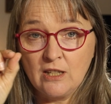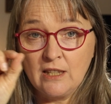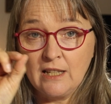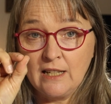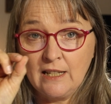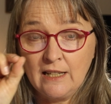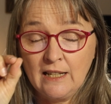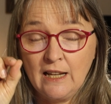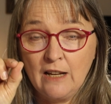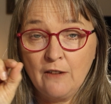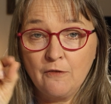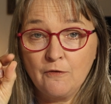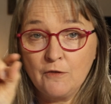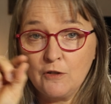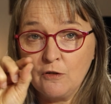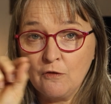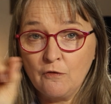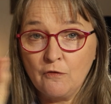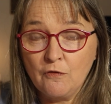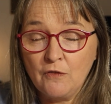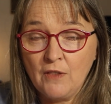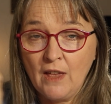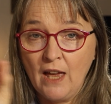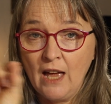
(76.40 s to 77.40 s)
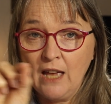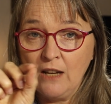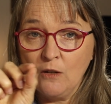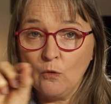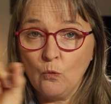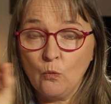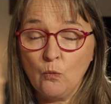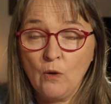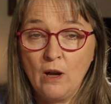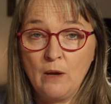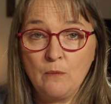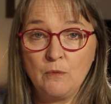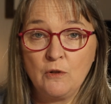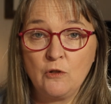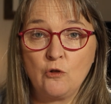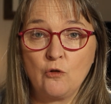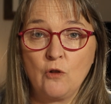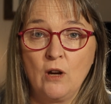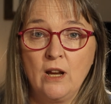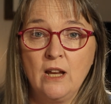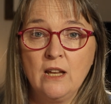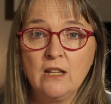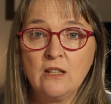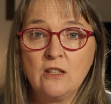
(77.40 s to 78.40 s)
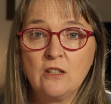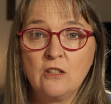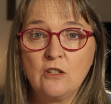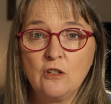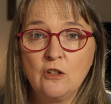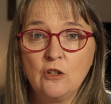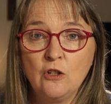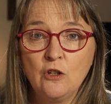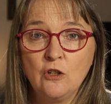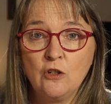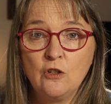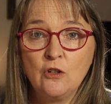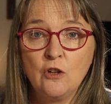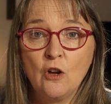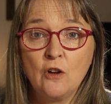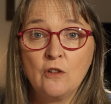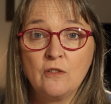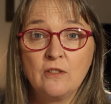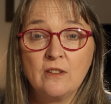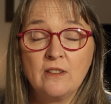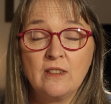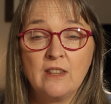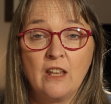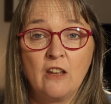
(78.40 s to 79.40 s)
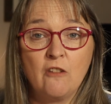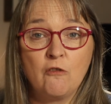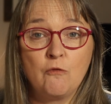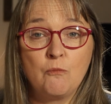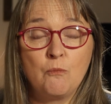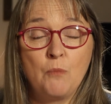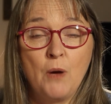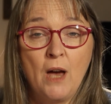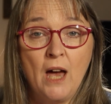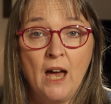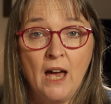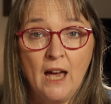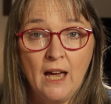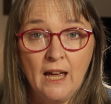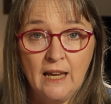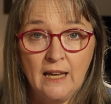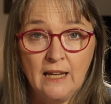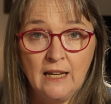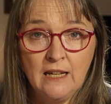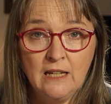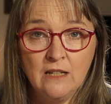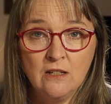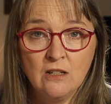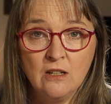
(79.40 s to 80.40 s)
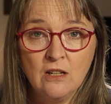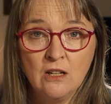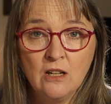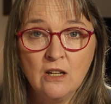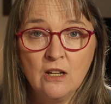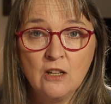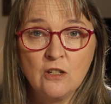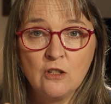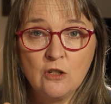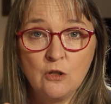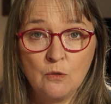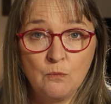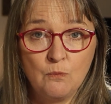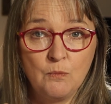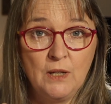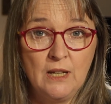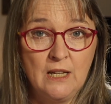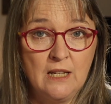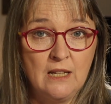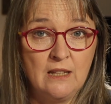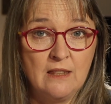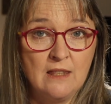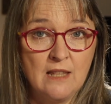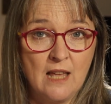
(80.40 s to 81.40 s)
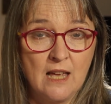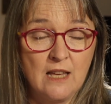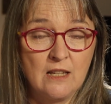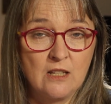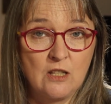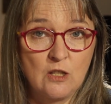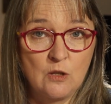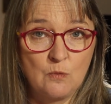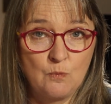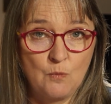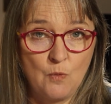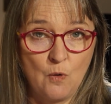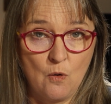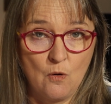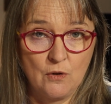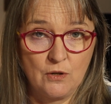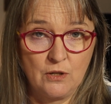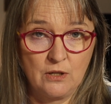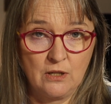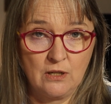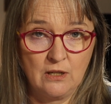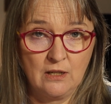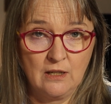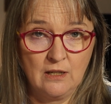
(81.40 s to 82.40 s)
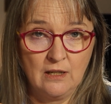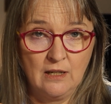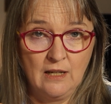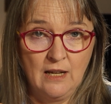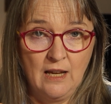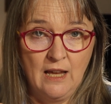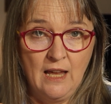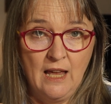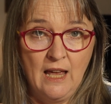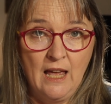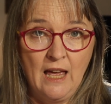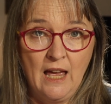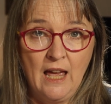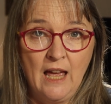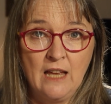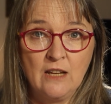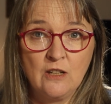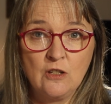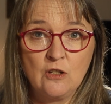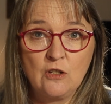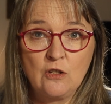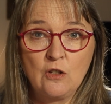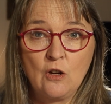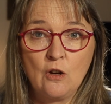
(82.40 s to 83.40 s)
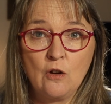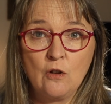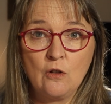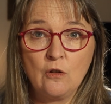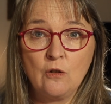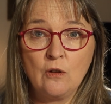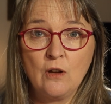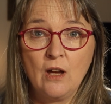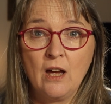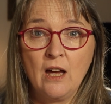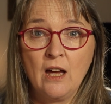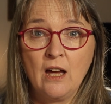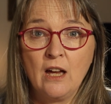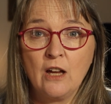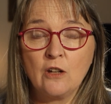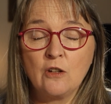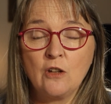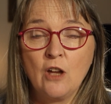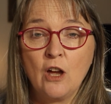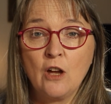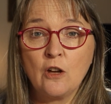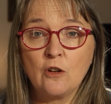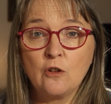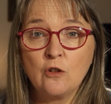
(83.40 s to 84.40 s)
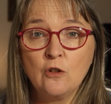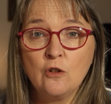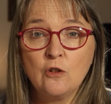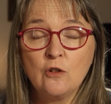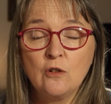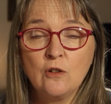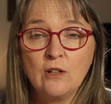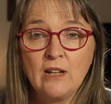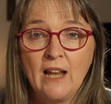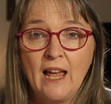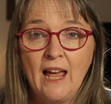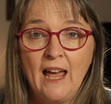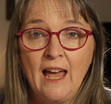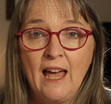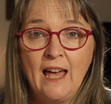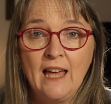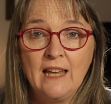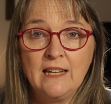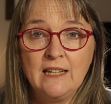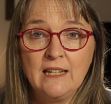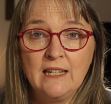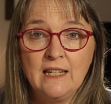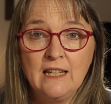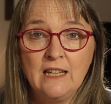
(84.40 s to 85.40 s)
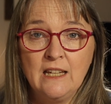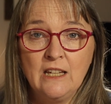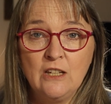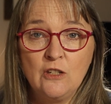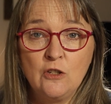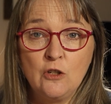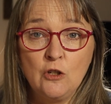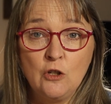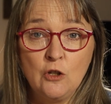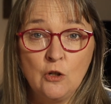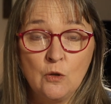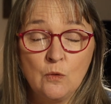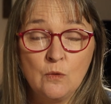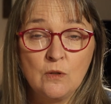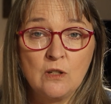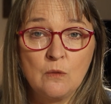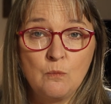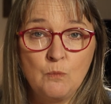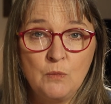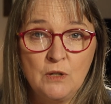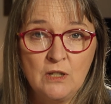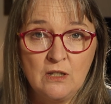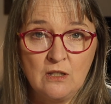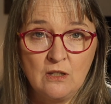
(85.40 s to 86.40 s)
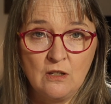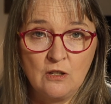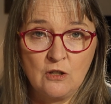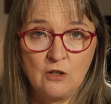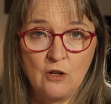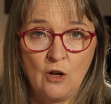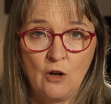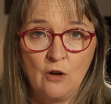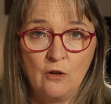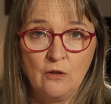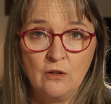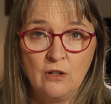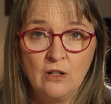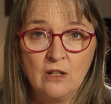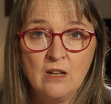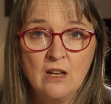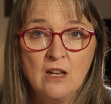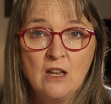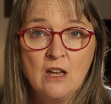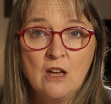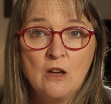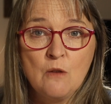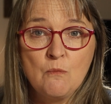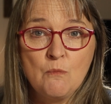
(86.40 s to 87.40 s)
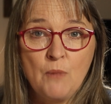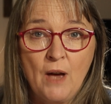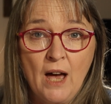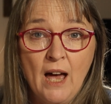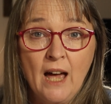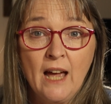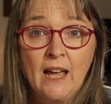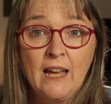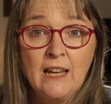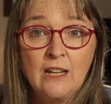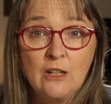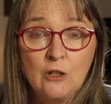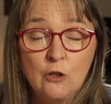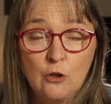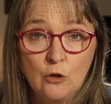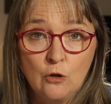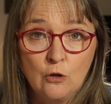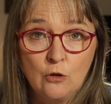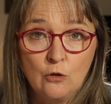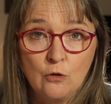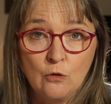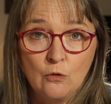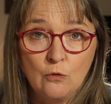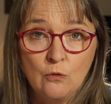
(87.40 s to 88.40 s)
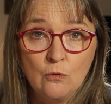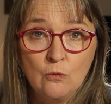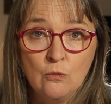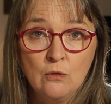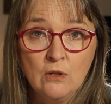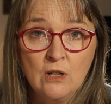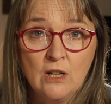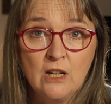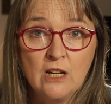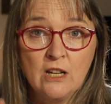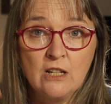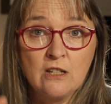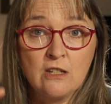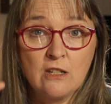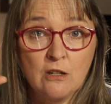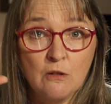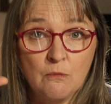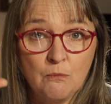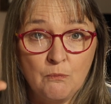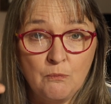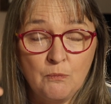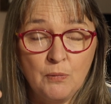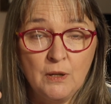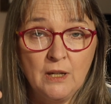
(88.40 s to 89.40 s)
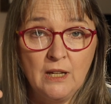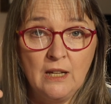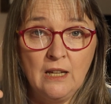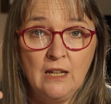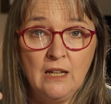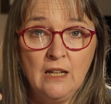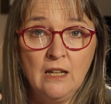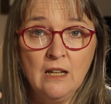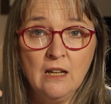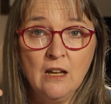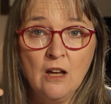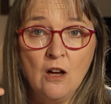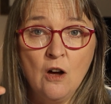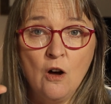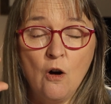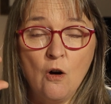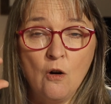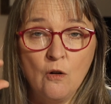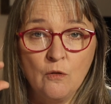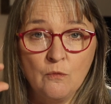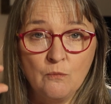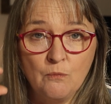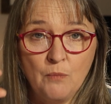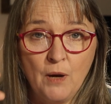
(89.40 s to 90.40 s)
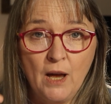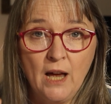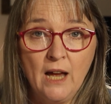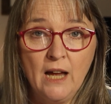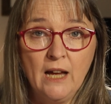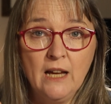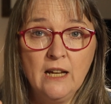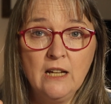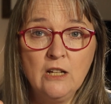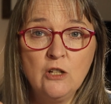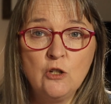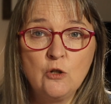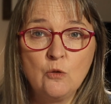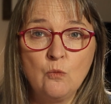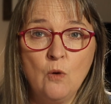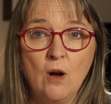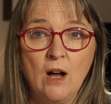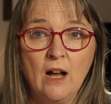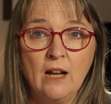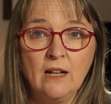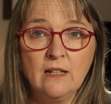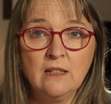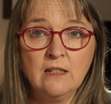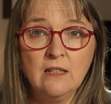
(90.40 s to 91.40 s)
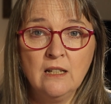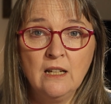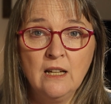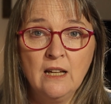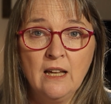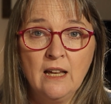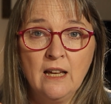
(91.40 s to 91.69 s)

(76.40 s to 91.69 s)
the left of that web address, you know that they've paid to be in that spot. And so a Google ad is you as a business owner paying Google to be on page one,